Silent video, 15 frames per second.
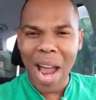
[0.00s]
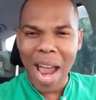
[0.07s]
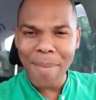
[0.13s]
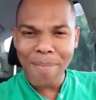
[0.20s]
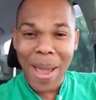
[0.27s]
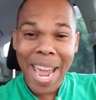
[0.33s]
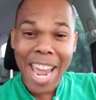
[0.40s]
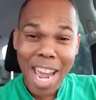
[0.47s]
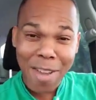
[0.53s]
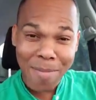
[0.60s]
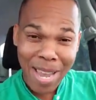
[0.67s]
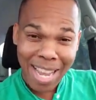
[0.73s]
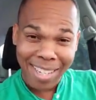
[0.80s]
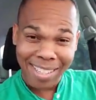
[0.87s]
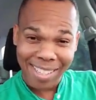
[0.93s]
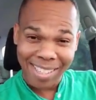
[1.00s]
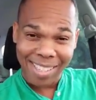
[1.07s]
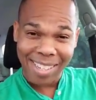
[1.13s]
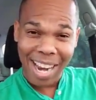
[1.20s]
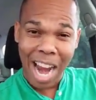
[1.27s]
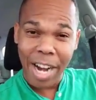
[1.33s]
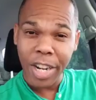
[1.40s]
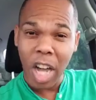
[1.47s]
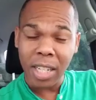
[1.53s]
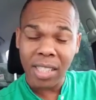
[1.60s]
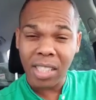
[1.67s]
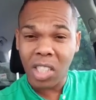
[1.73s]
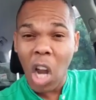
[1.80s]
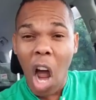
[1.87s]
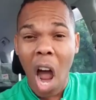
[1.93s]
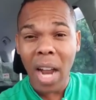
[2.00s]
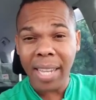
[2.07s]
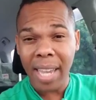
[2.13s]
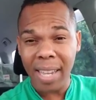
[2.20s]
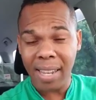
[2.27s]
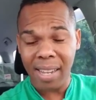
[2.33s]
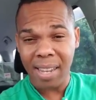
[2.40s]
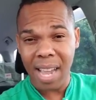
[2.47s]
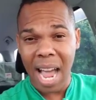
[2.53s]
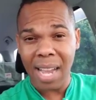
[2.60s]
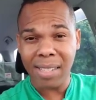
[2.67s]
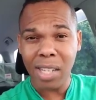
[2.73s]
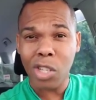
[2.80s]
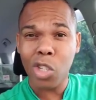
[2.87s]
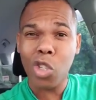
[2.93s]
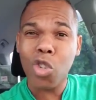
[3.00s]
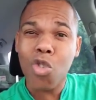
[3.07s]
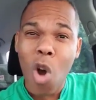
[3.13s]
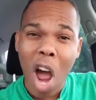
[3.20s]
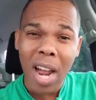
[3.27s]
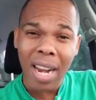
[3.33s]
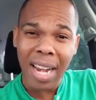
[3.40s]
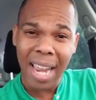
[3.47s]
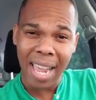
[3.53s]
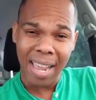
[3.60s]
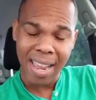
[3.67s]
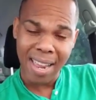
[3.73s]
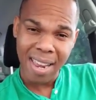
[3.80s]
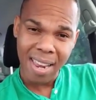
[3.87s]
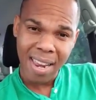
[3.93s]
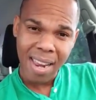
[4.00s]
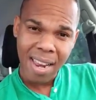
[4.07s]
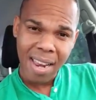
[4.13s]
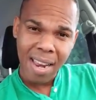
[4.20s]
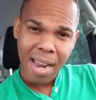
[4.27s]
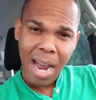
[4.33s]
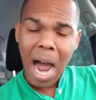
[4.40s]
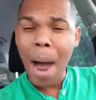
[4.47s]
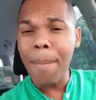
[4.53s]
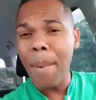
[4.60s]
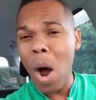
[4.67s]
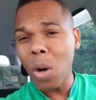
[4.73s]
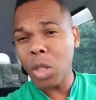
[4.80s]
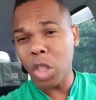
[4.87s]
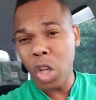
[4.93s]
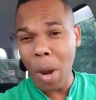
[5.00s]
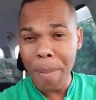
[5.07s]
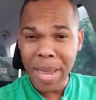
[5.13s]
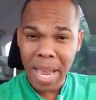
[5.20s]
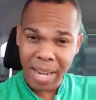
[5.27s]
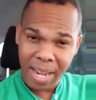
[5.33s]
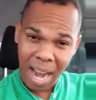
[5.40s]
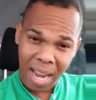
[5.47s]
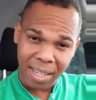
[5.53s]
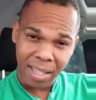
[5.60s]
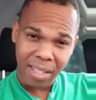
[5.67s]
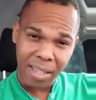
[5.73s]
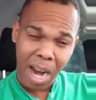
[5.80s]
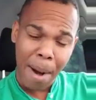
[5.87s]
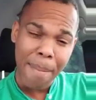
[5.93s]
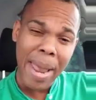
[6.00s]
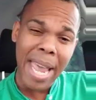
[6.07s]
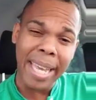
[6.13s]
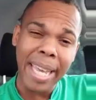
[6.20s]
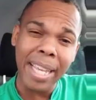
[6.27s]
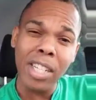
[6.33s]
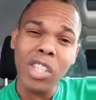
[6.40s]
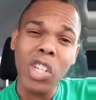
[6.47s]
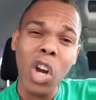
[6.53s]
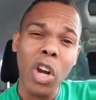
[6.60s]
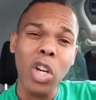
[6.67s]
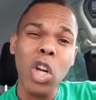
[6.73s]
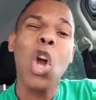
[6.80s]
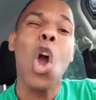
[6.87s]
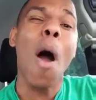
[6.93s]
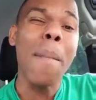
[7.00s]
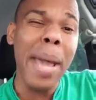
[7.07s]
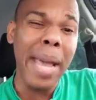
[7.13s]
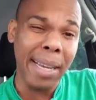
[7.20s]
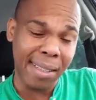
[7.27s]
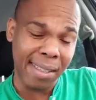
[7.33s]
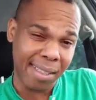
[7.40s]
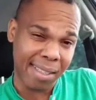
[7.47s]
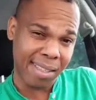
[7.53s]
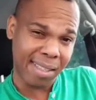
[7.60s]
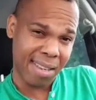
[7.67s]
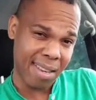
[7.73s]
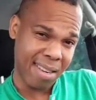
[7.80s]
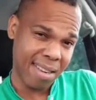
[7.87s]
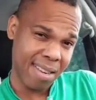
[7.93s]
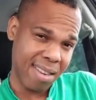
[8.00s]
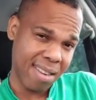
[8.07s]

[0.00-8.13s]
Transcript: why Bahamians are not talking as strongly about Jamaicans or making certain comments